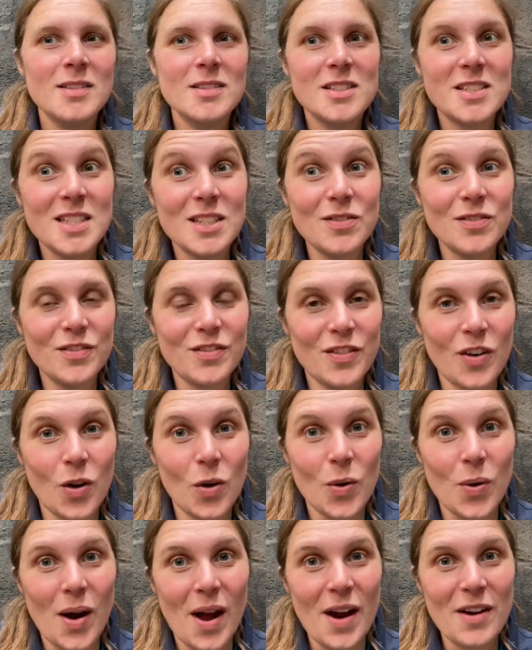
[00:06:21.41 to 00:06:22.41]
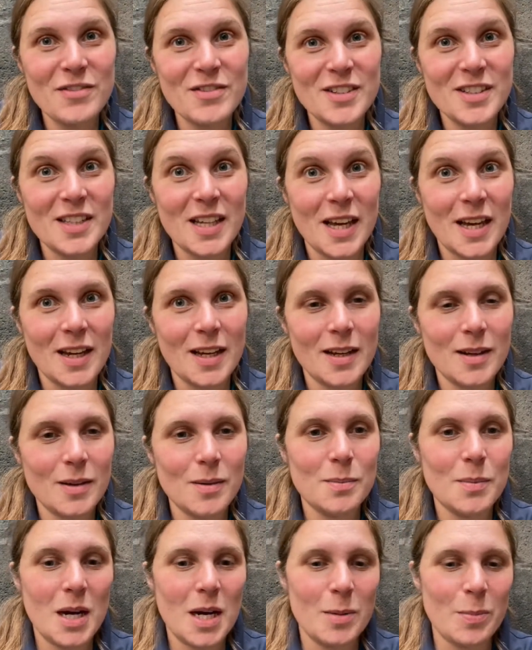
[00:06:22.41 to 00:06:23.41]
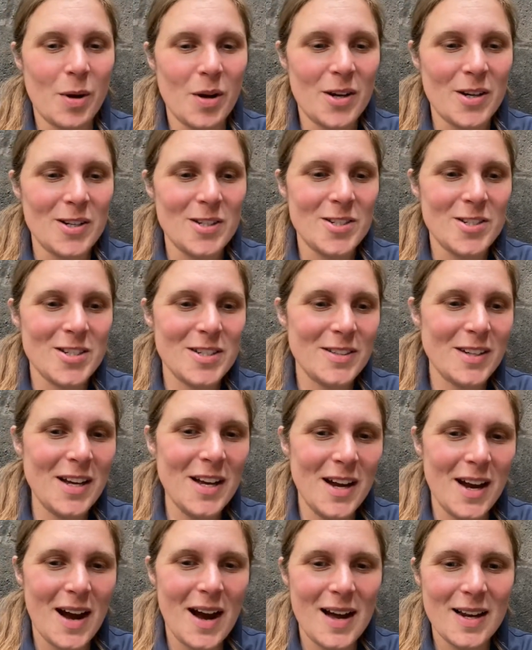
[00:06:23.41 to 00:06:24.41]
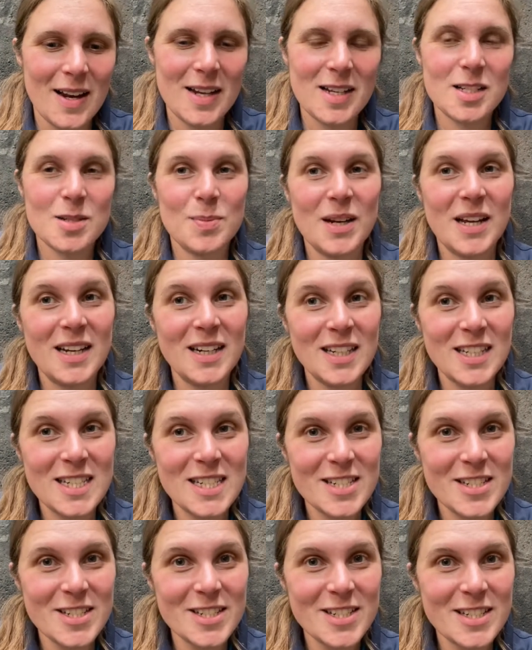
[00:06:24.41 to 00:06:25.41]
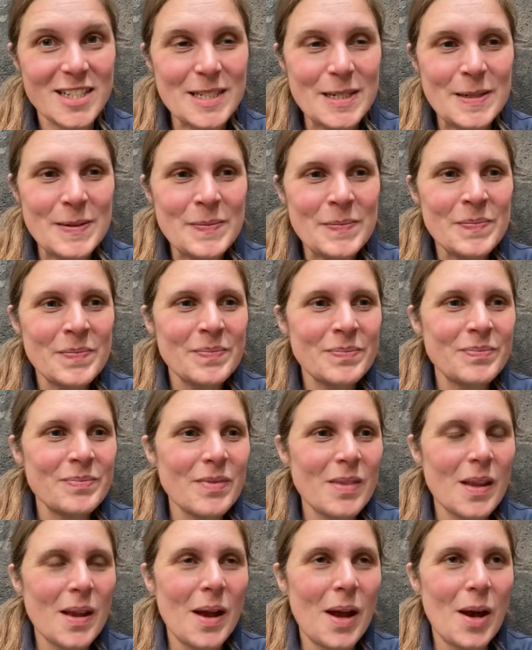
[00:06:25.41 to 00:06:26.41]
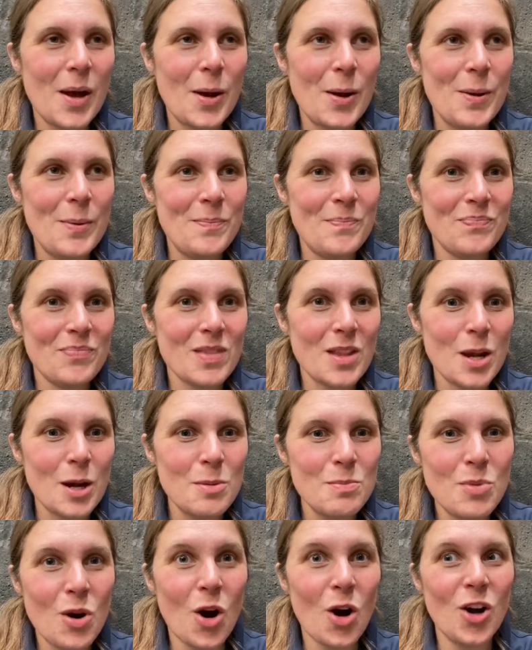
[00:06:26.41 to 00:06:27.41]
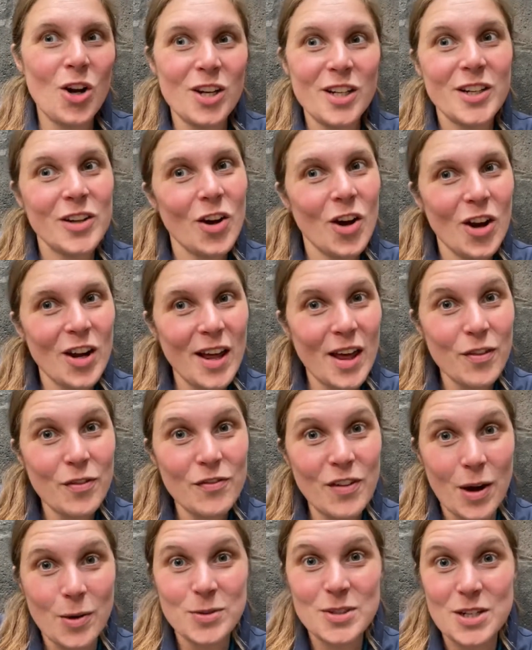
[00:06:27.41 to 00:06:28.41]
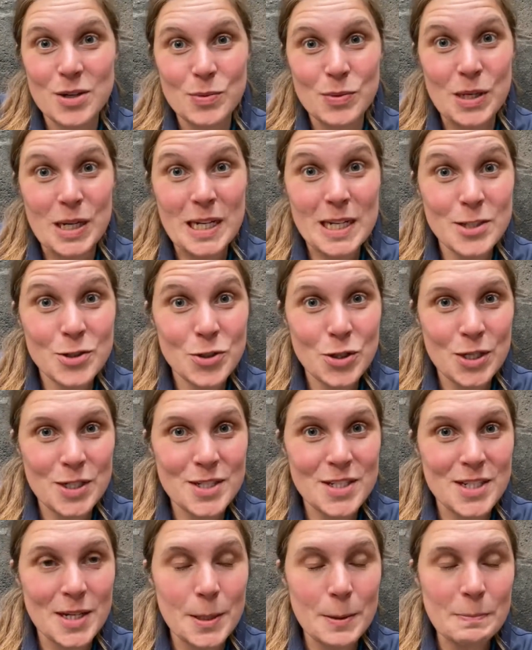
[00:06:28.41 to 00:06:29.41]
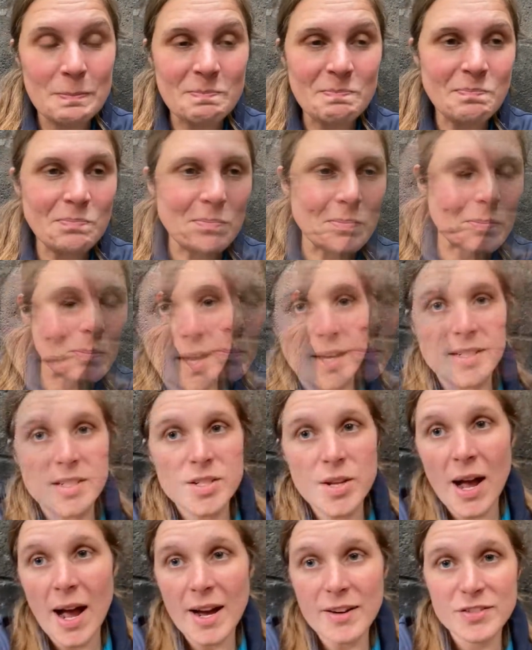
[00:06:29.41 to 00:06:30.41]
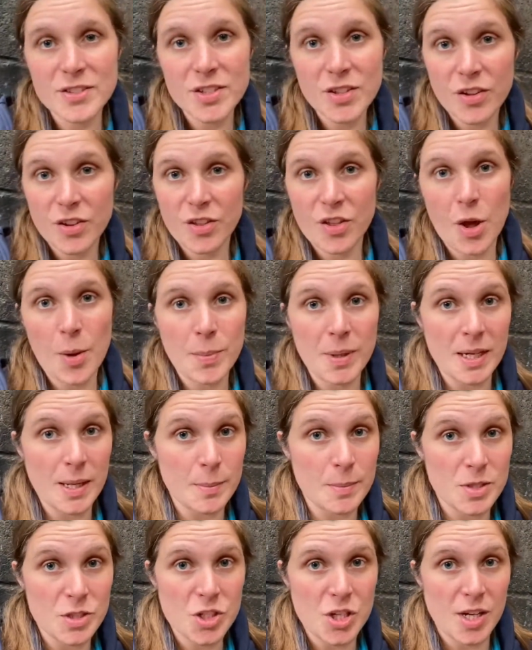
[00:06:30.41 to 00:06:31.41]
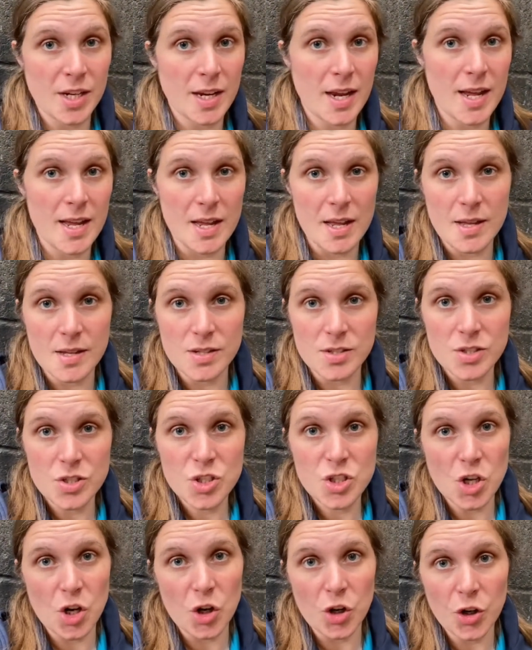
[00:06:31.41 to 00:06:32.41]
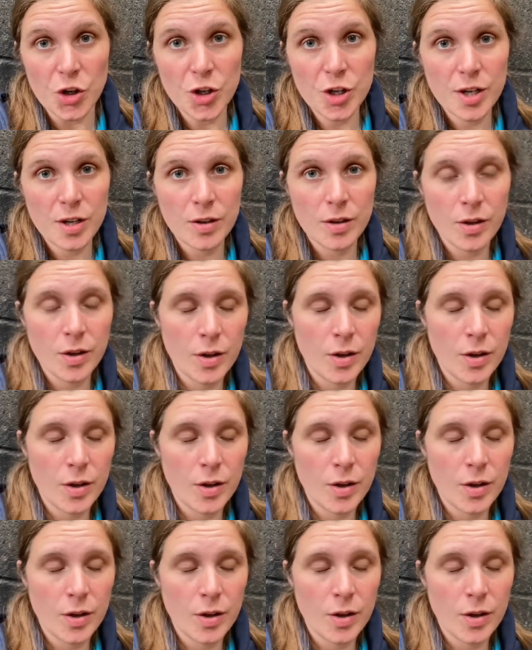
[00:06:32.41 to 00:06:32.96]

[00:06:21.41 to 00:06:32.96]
didn't follow everything, my bad. I'll explain later. But all in all, I found it really interesting. Okay, so after the thermal imaging is done,